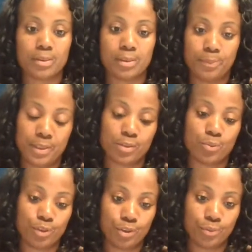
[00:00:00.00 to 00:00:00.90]
depends on
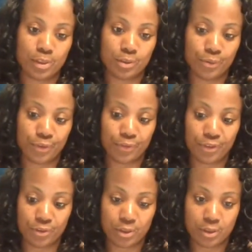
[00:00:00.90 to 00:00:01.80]
what you want to do for the
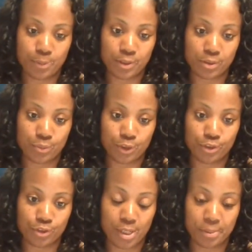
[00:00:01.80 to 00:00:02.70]
future. It depends on what
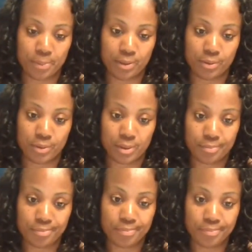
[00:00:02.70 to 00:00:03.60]
you're trying to build.
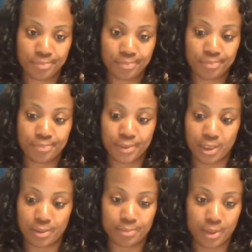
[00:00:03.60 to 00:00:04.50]

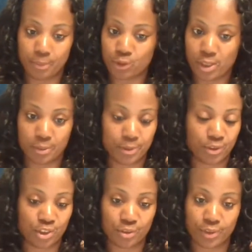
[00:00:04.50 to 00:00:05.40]
Yep, I'm trying to
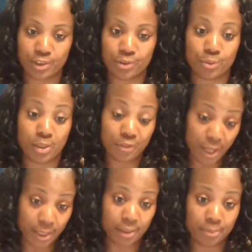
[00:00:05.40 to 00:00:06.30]
build generational wealth.
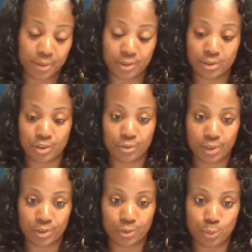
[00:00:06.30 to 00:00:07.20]
I am building
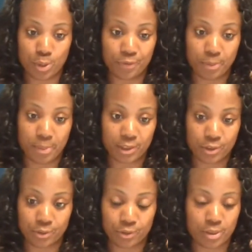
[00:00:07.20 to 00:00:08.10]
generational wealth for my
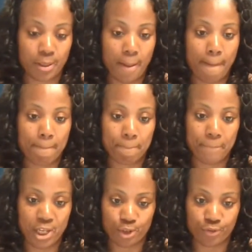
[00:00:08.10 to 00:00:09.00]
children,
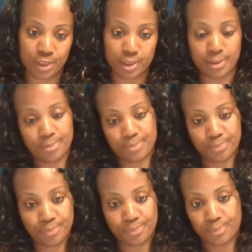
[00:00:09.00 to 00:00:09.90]
period.
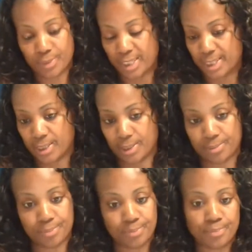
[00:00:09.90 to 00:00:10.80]
That's
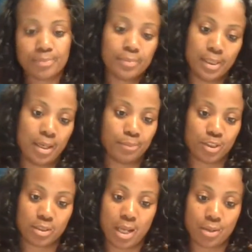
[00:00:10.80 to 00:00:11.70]
it. And I'm
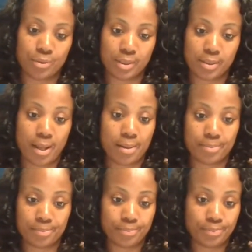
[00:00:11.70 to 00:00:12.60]
just not going to
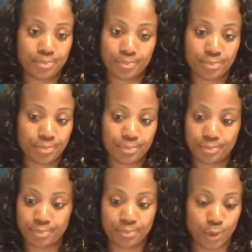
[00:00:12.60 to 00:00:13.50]
stop.
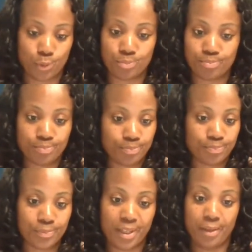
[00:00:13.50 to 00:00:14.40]
Nope,
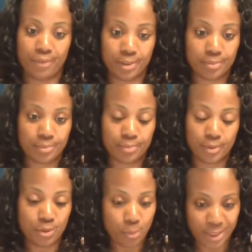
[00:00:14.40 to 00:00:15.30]
ever.
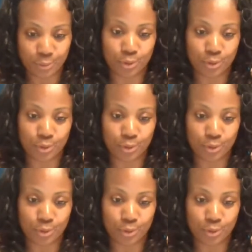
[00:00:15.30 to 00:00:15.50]
You know, my